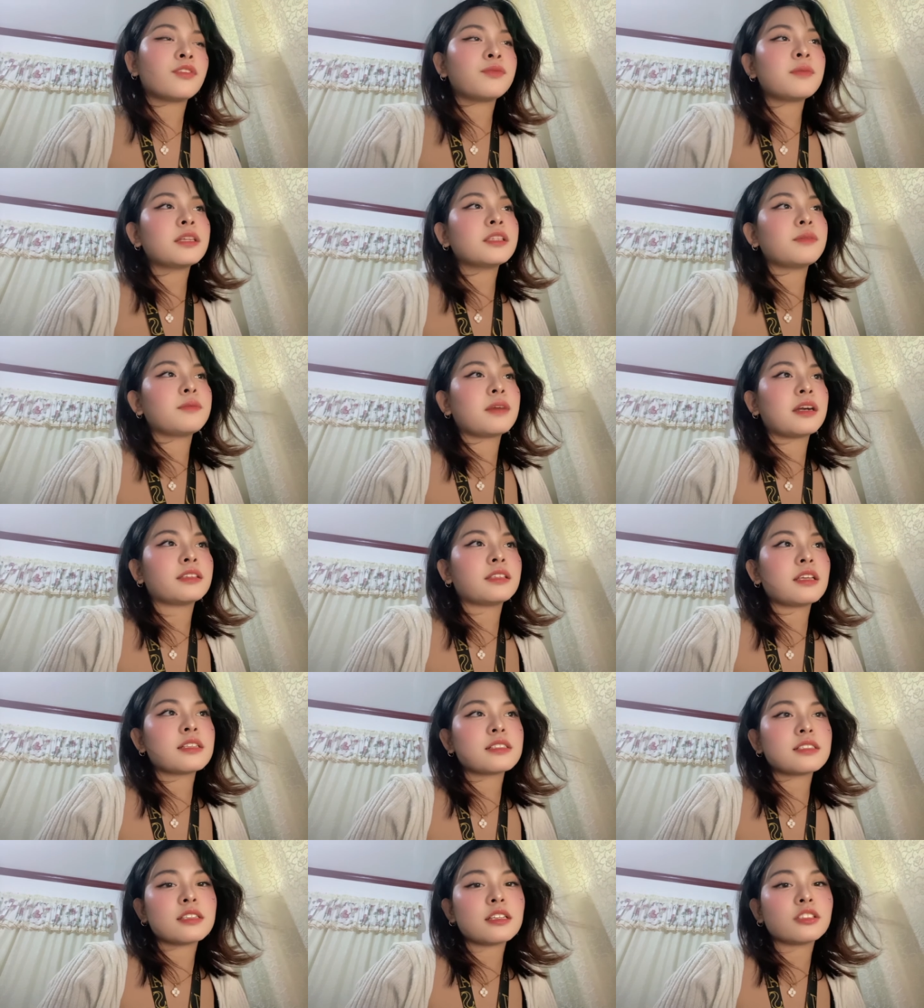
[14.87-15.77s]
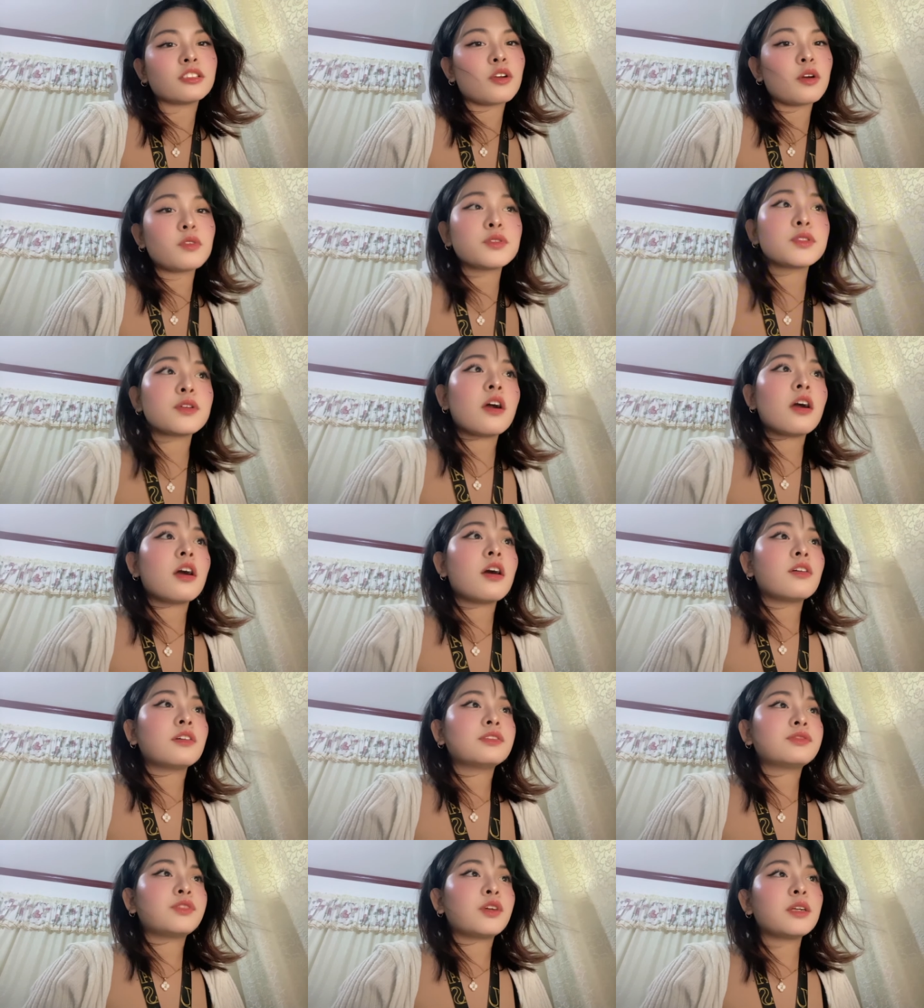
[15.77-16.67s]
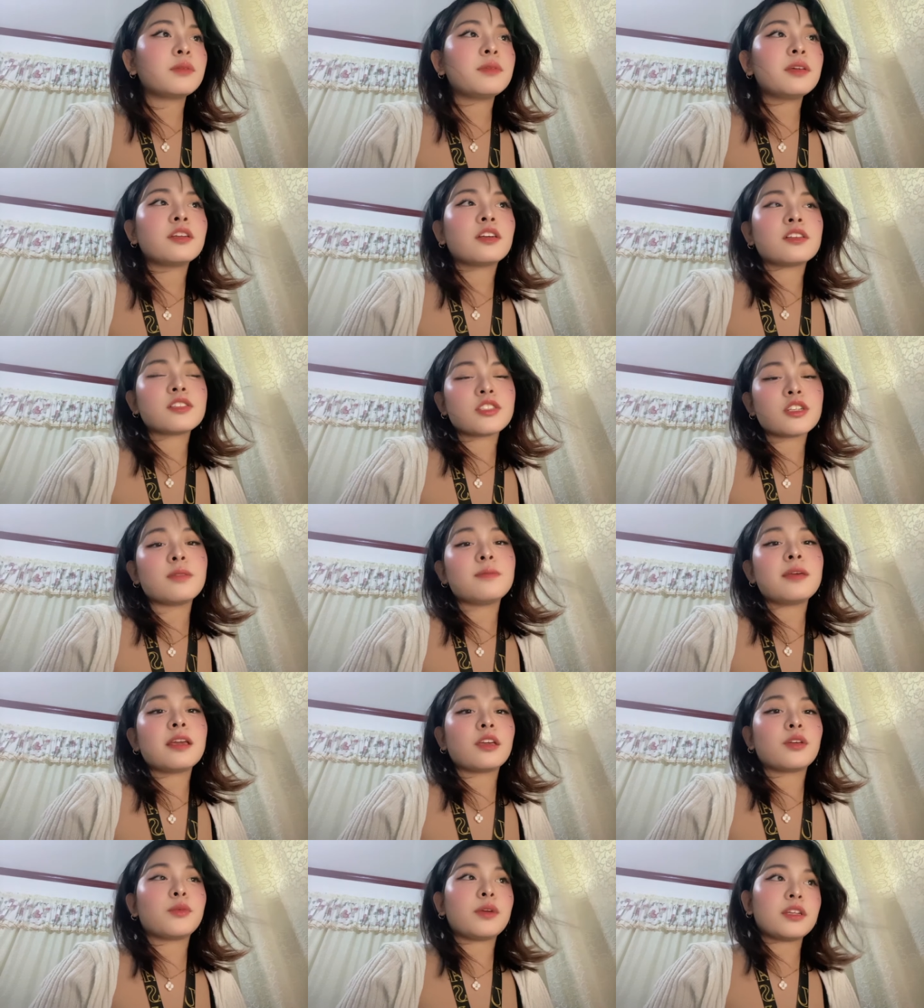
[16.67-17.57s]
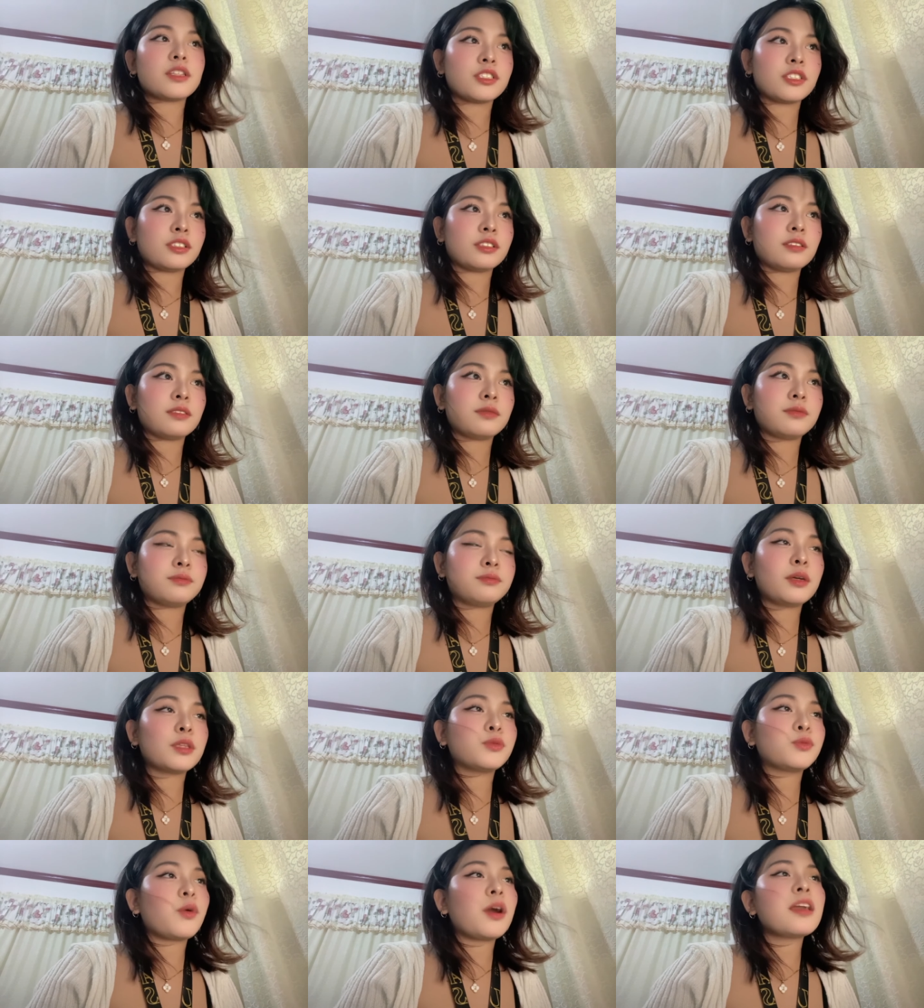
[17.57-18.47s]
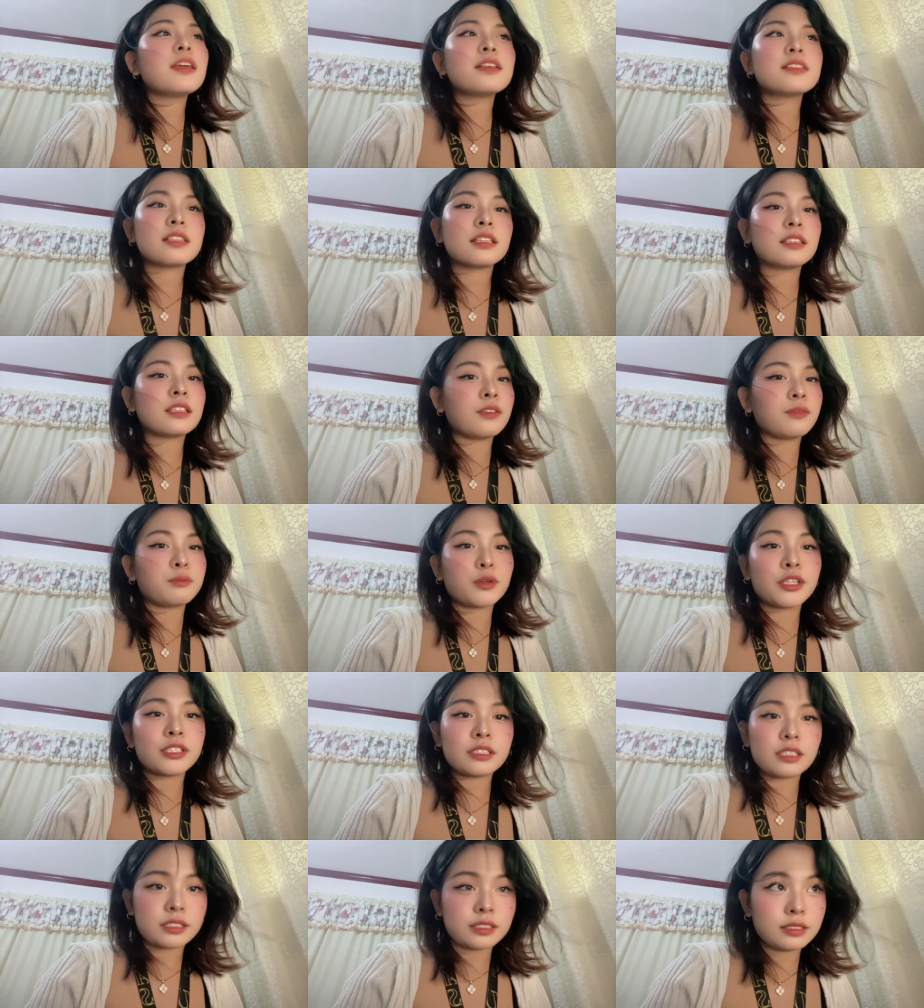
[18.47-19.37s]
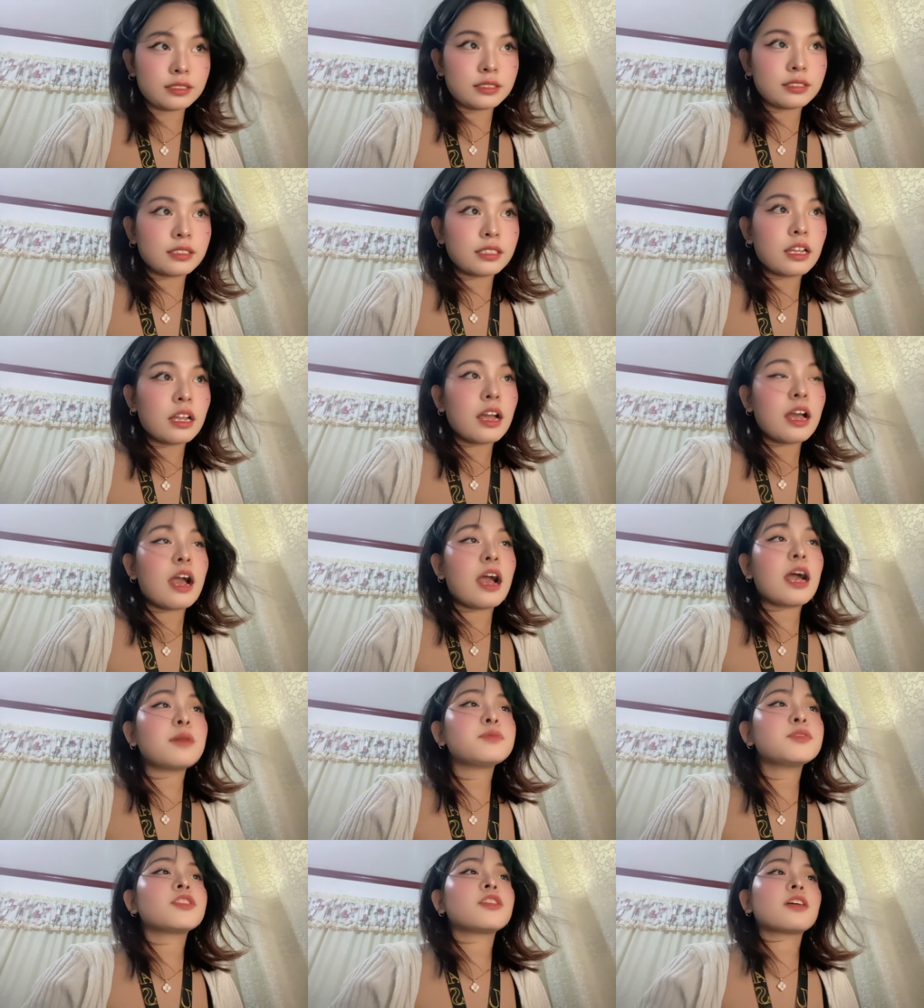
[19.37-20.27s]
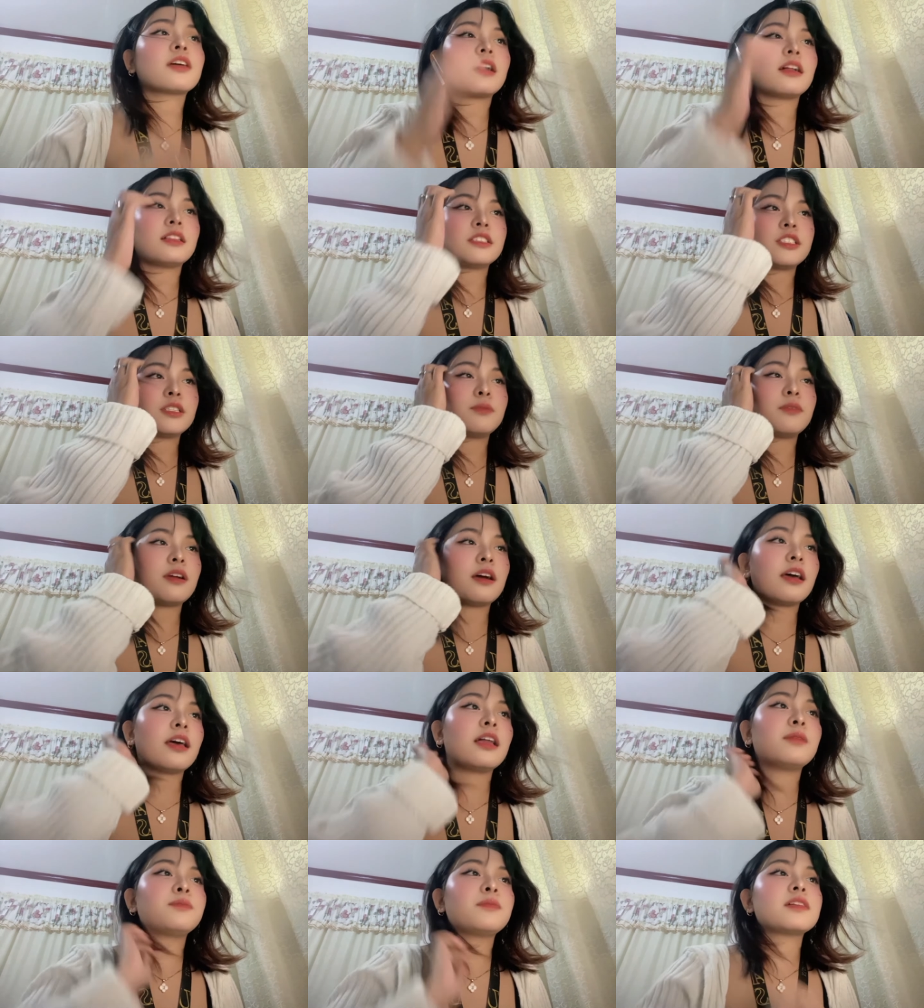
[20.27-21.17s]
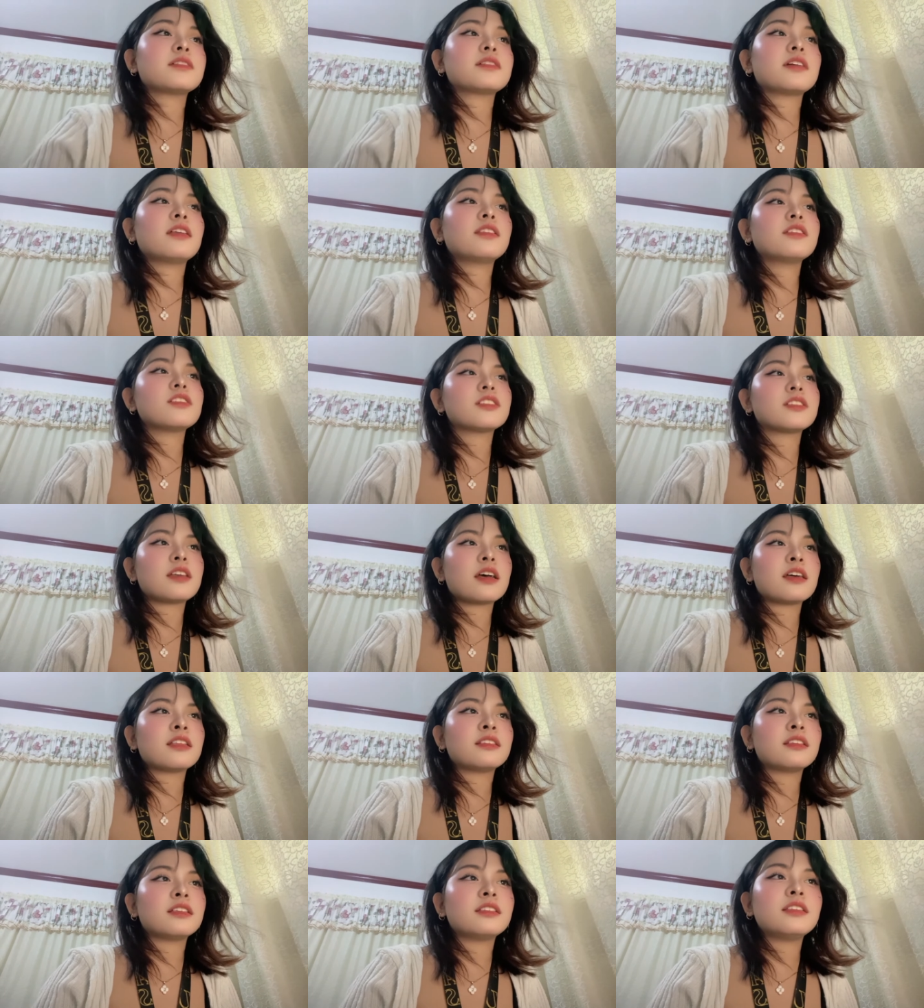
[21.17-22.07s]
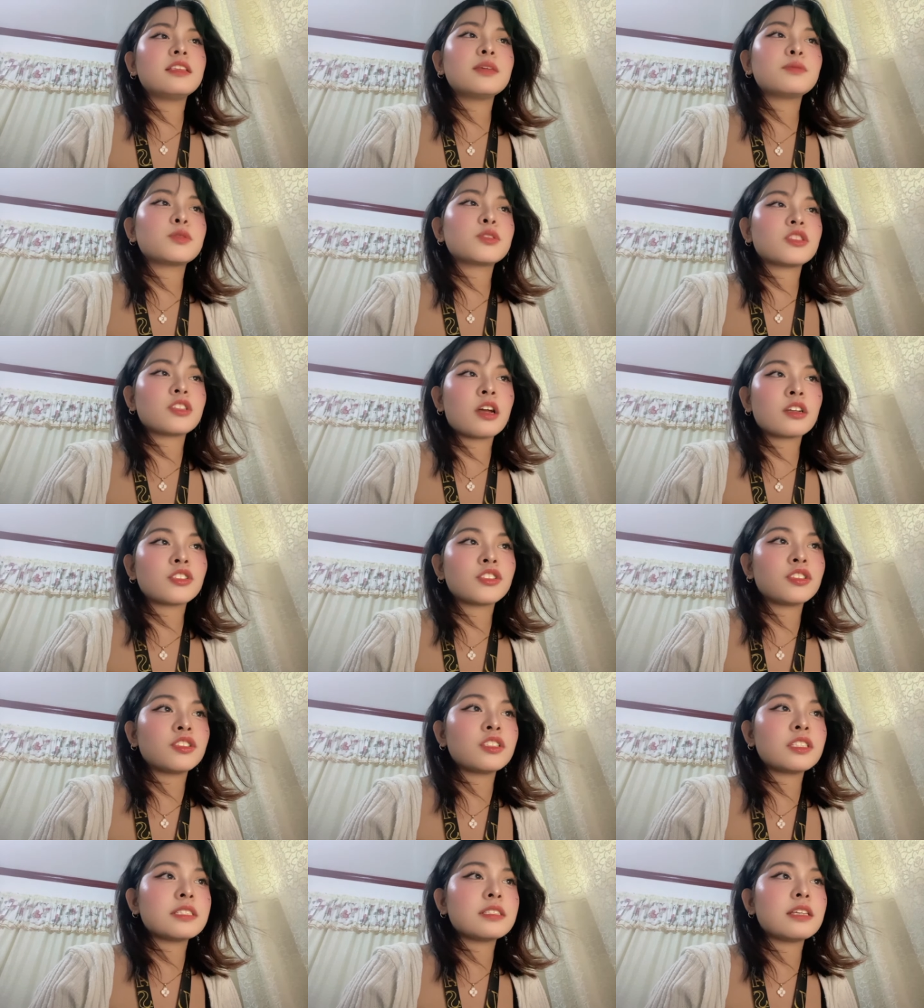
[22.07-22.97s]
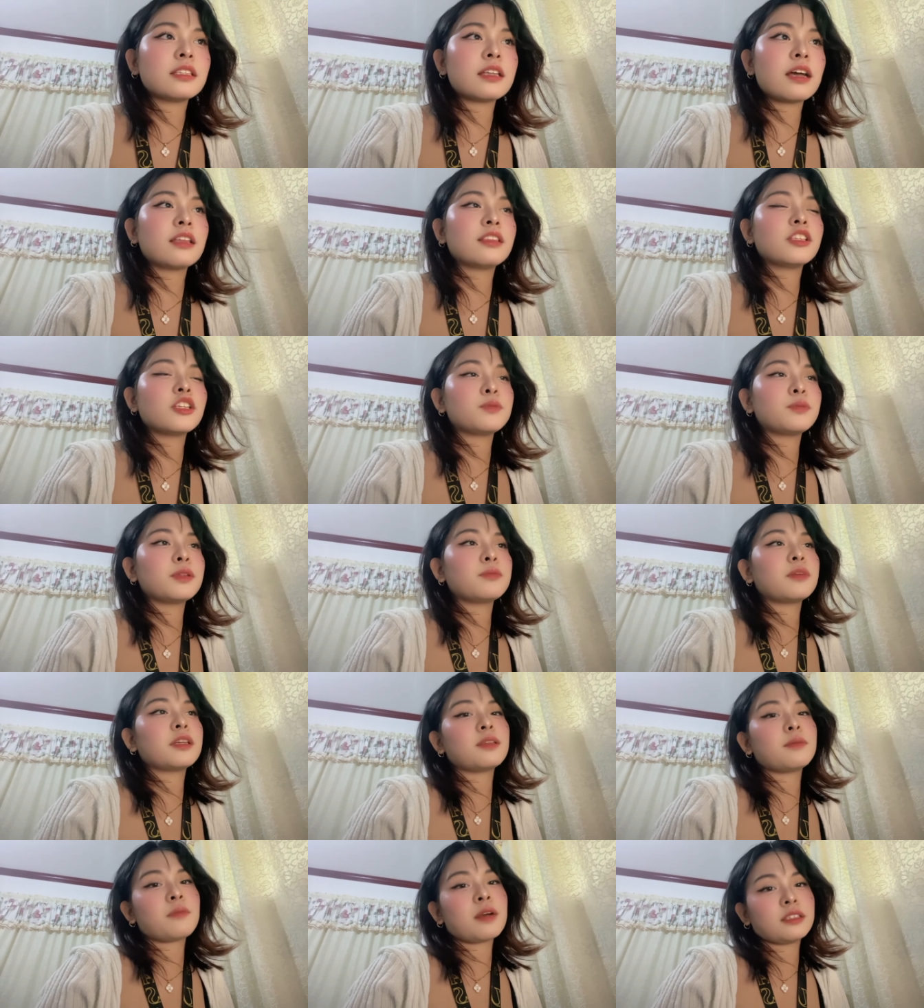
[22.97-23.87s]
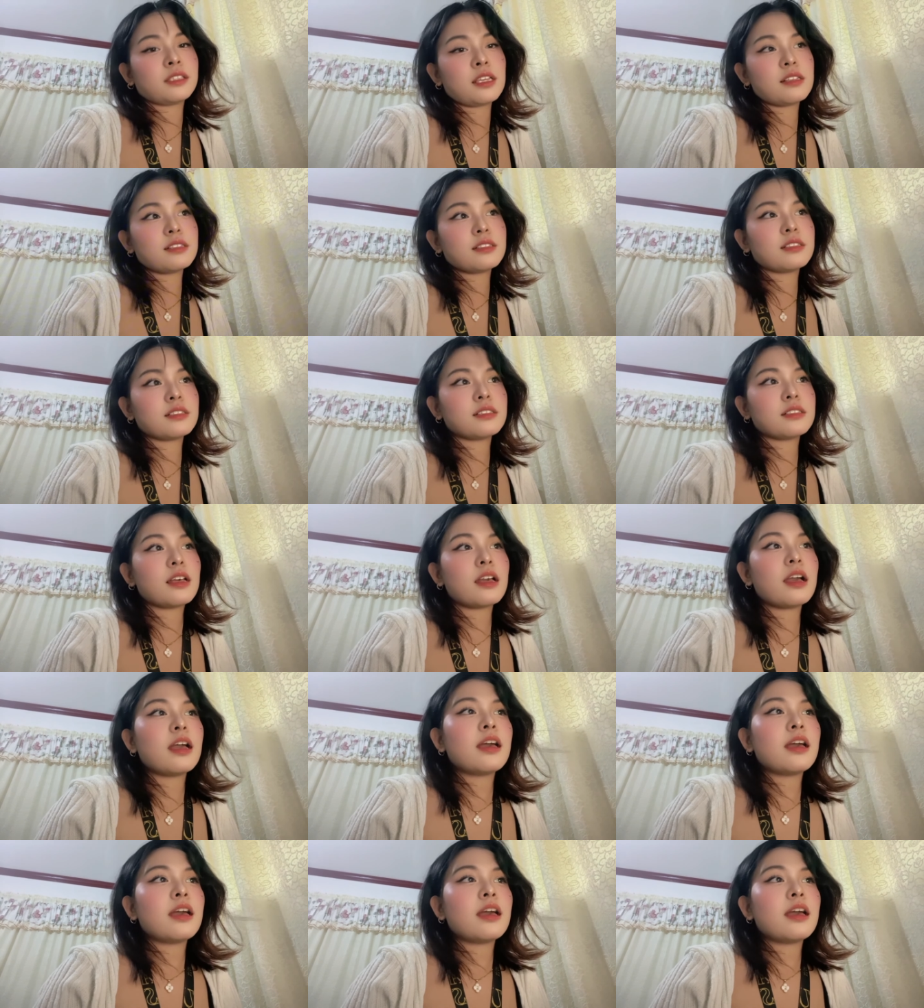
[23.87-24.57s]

mathematics that goes far beyond solving equation. But why is it important? Abstract algebra helps us understand the deep structures that underpin mathematics.